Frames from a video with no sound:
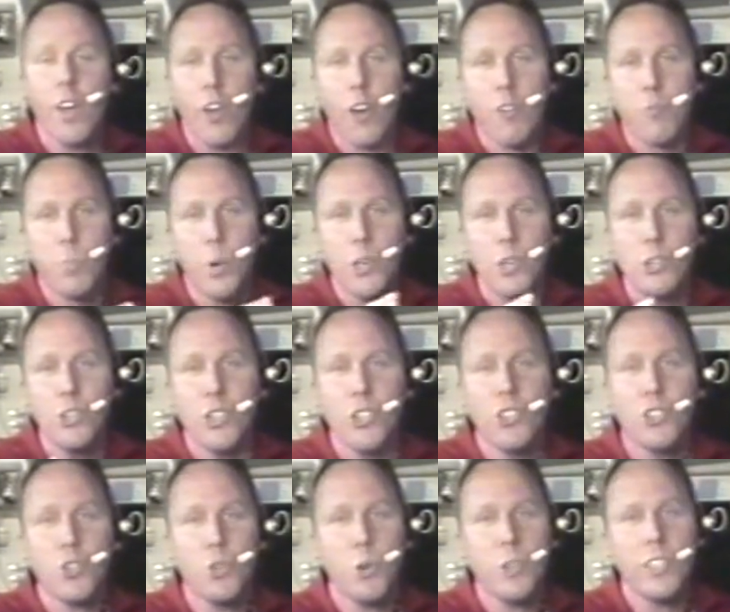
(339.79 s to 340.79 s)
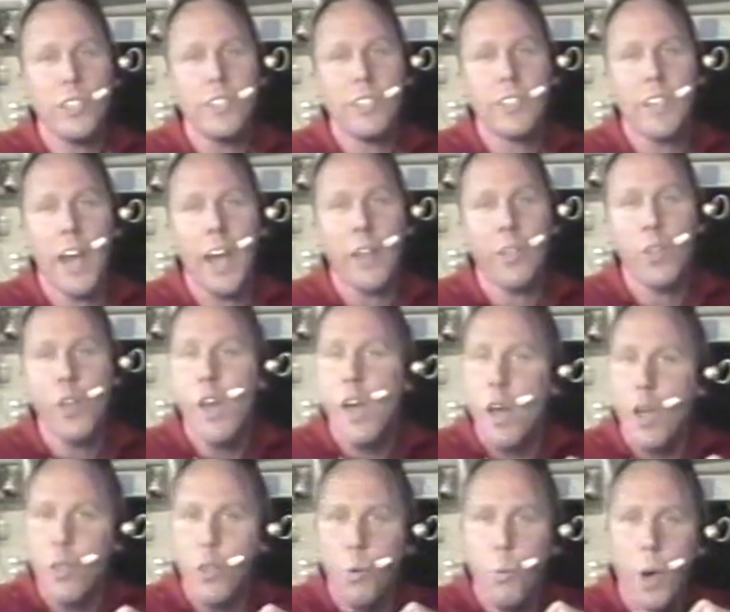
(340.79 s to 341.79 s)
of pollution sources and
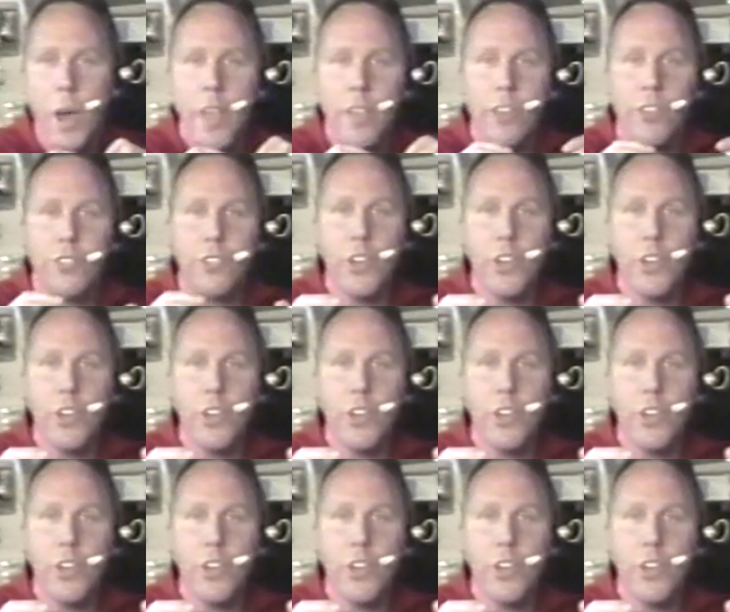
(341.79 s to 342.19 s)
the way the